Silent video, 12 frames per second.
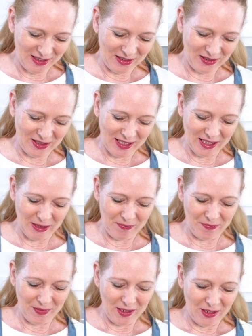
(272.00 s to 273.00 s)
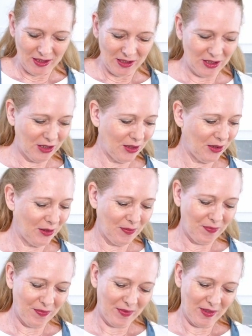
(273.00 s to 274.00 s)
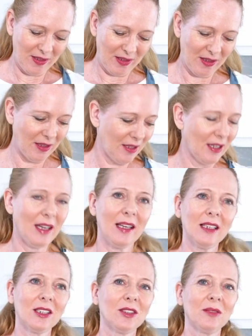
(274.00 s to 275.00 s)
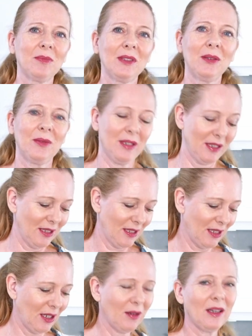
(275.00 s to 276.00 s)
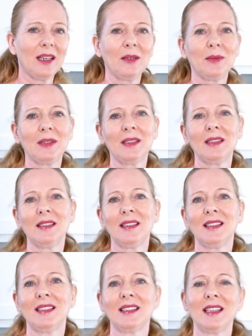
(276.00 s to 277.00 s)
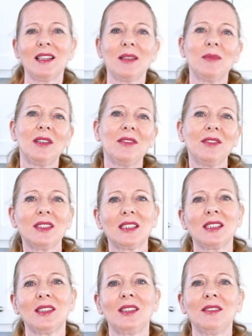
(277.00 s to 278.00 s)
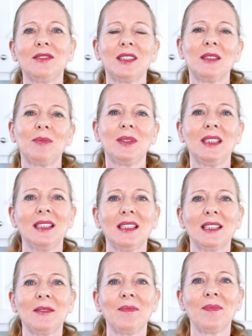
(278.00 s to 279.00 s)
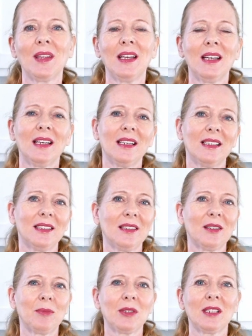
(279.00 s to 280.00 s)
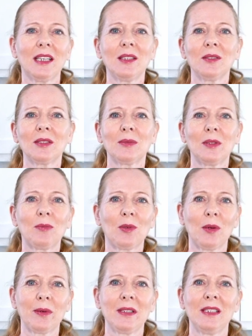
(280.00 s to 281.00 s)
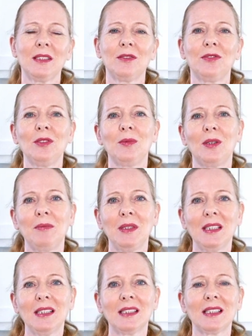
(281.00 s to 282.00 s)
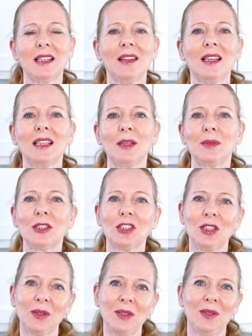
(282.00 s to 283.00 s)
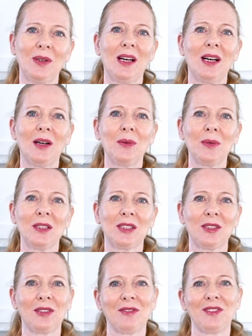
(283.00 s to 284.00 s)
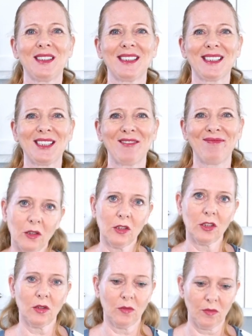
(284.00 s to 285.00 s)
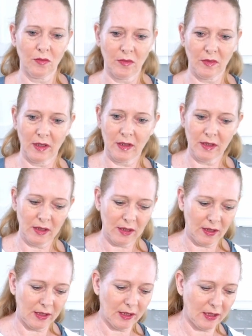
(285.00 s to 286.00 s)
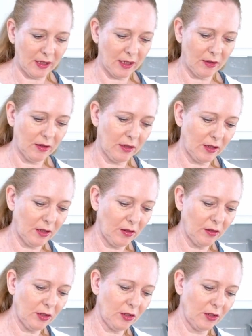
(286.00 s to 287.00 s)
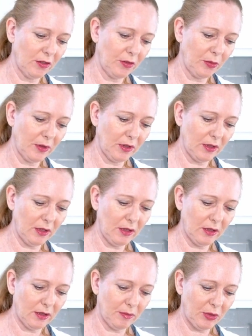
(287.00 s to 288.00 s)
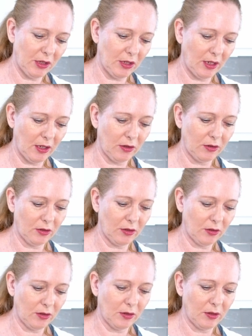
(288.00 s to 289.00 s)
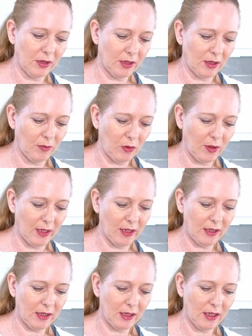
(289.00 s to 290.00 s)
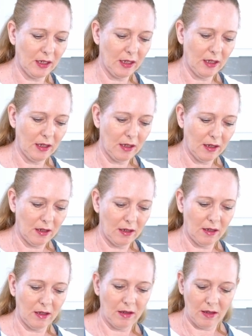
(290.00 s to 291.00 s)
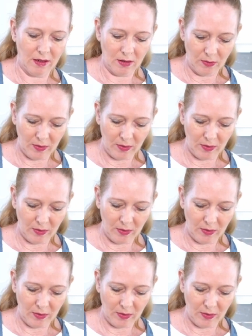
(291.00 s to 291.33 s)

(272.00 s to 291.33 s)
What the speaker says: Okay, so the egg should be ready now. I will take them off the stove and peel them. The potatoes will probably need a few more minutes, and then I will show you how we serve this. So this, as I said, is served with either potatoes or some rice, and then